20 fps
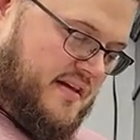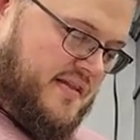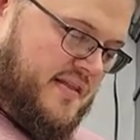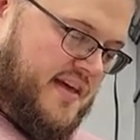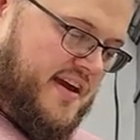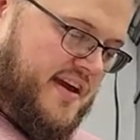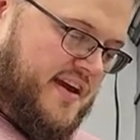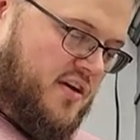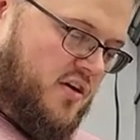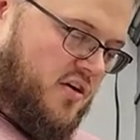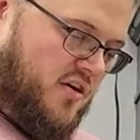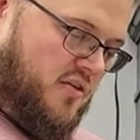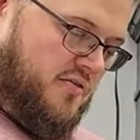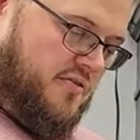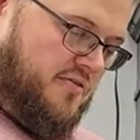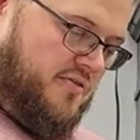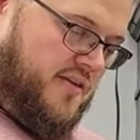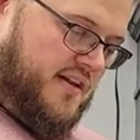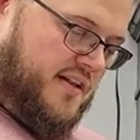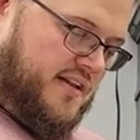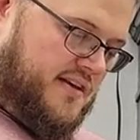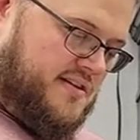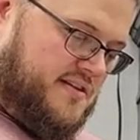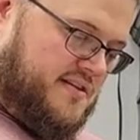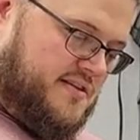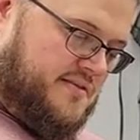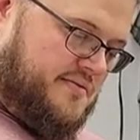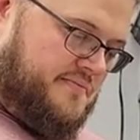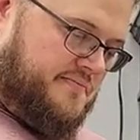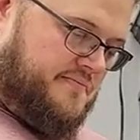They can all feel
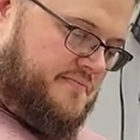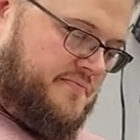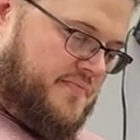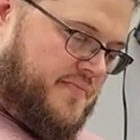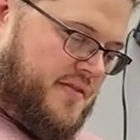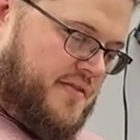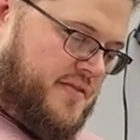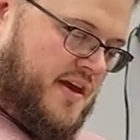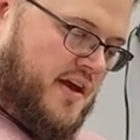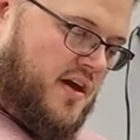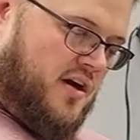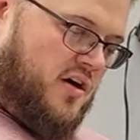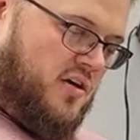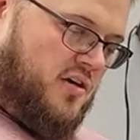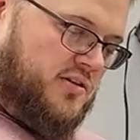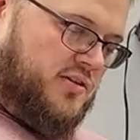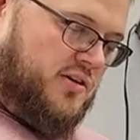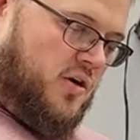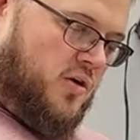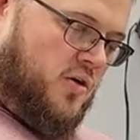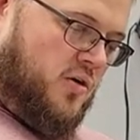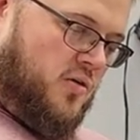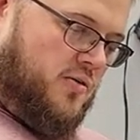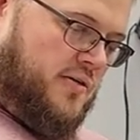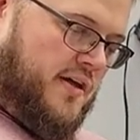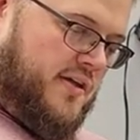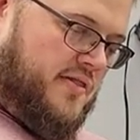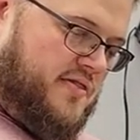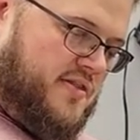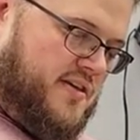it. They all know
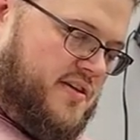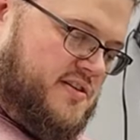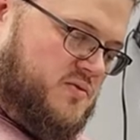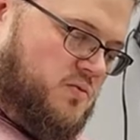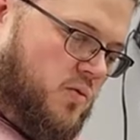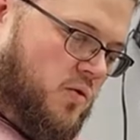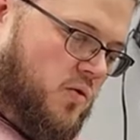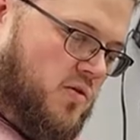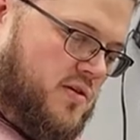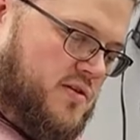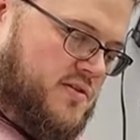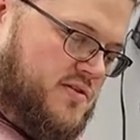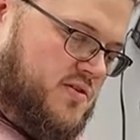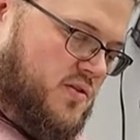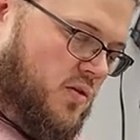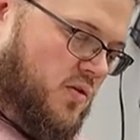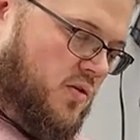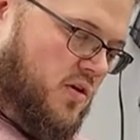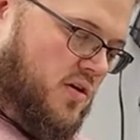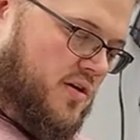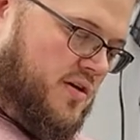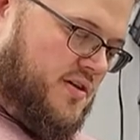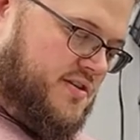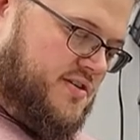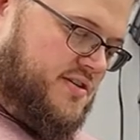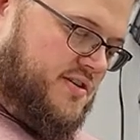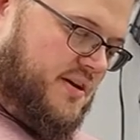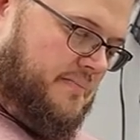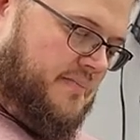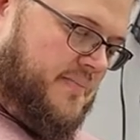that this war is no
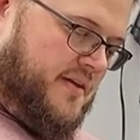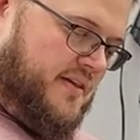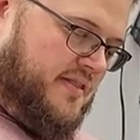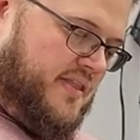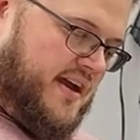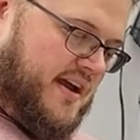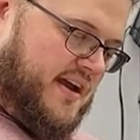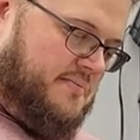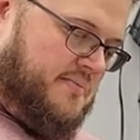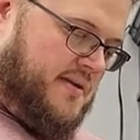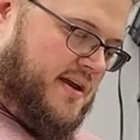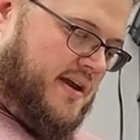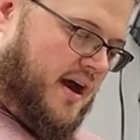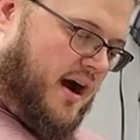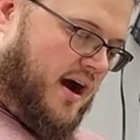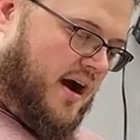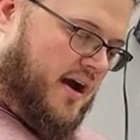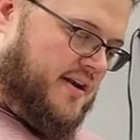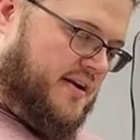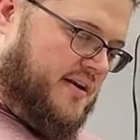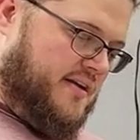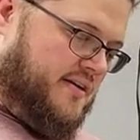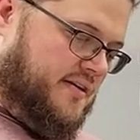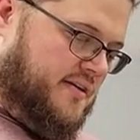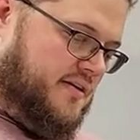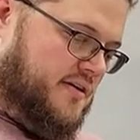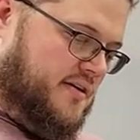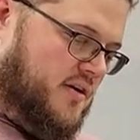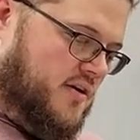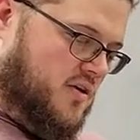longer something that can be
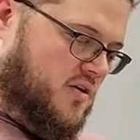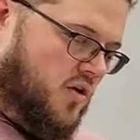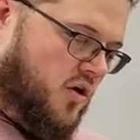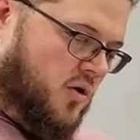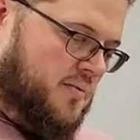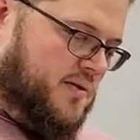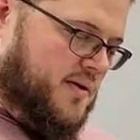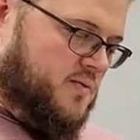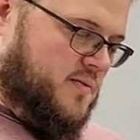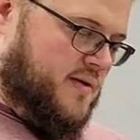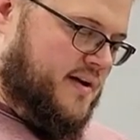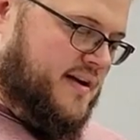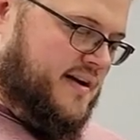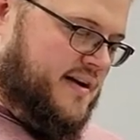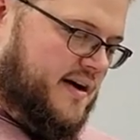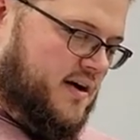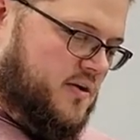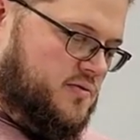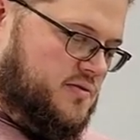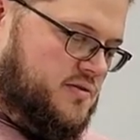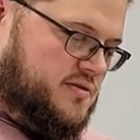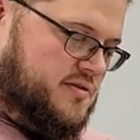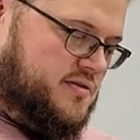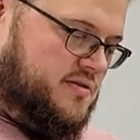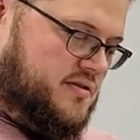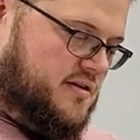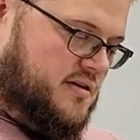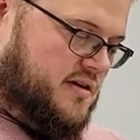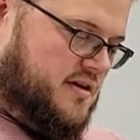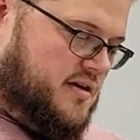guided, only ridden out.
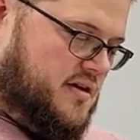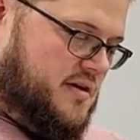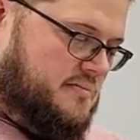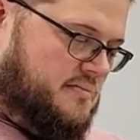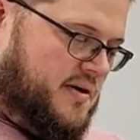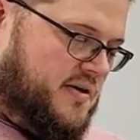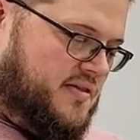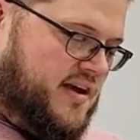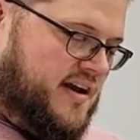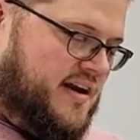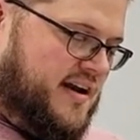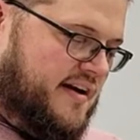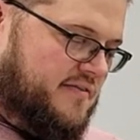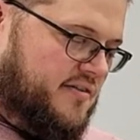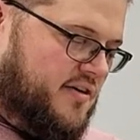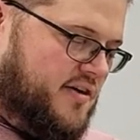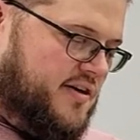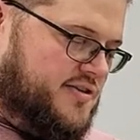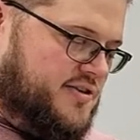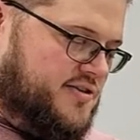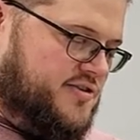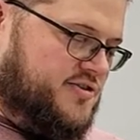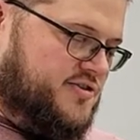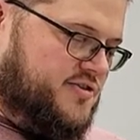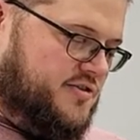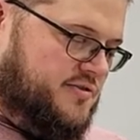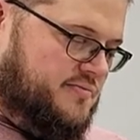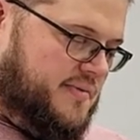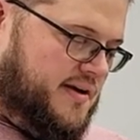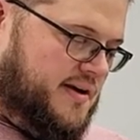But they never
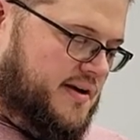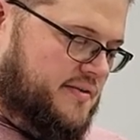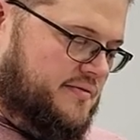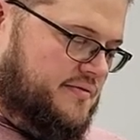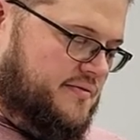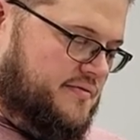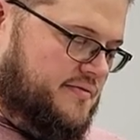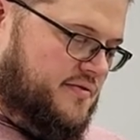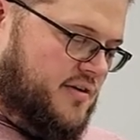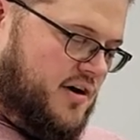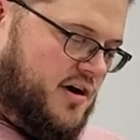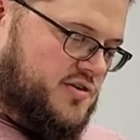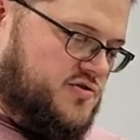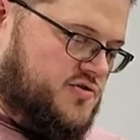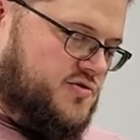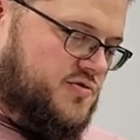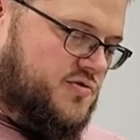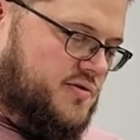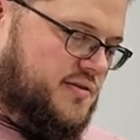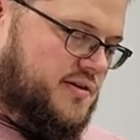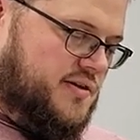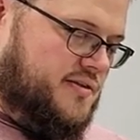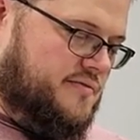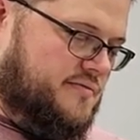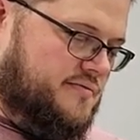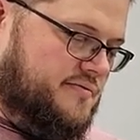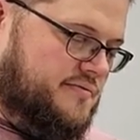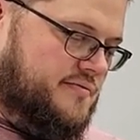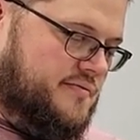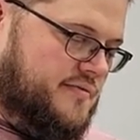understood me, not truly.
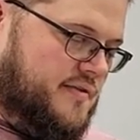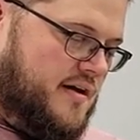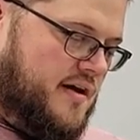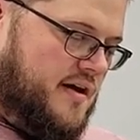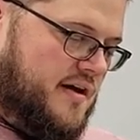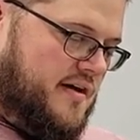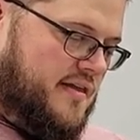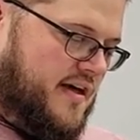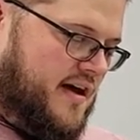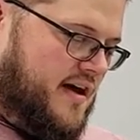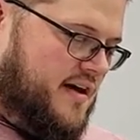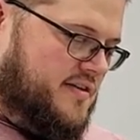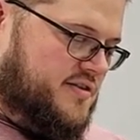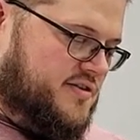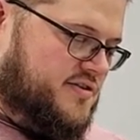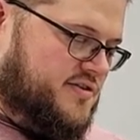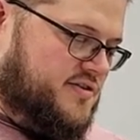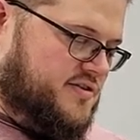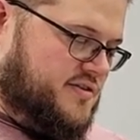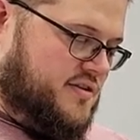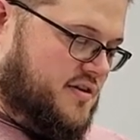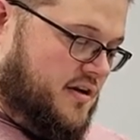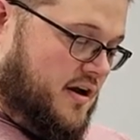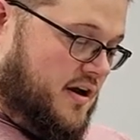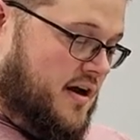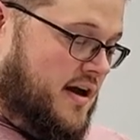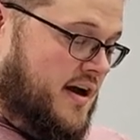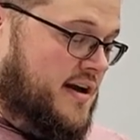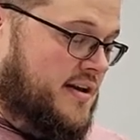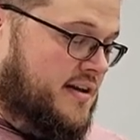They
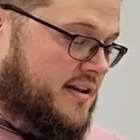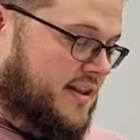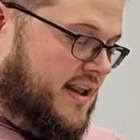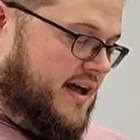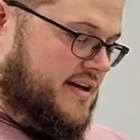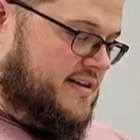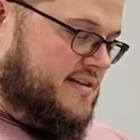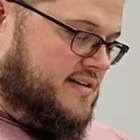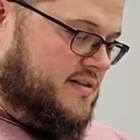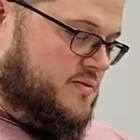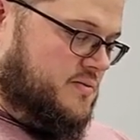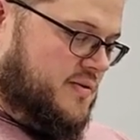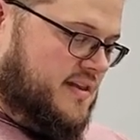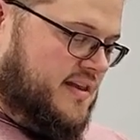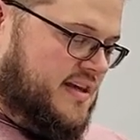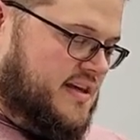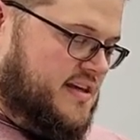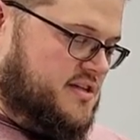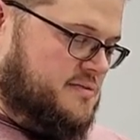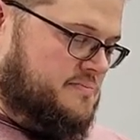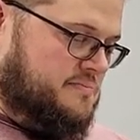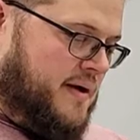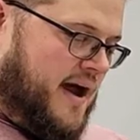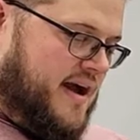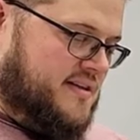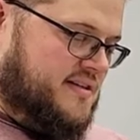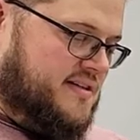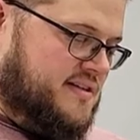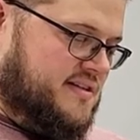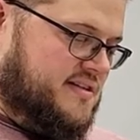understand less with each
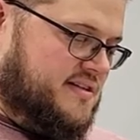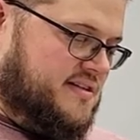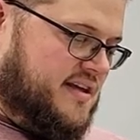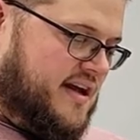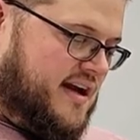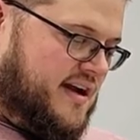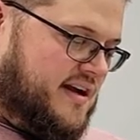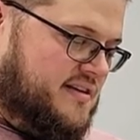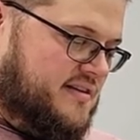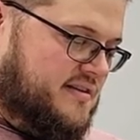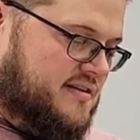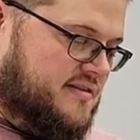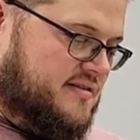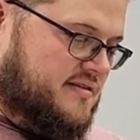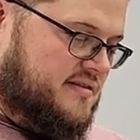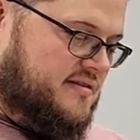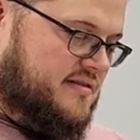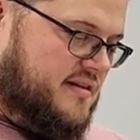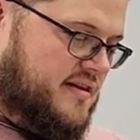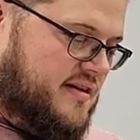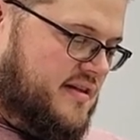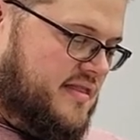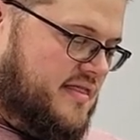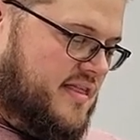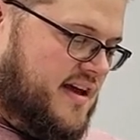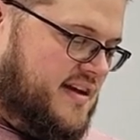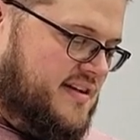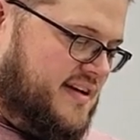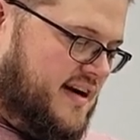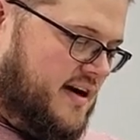passing second.
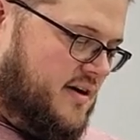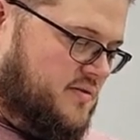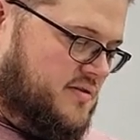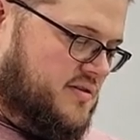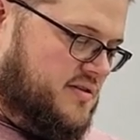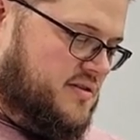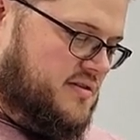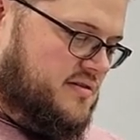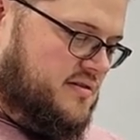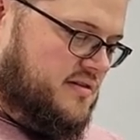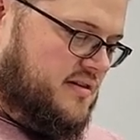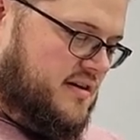They doubt.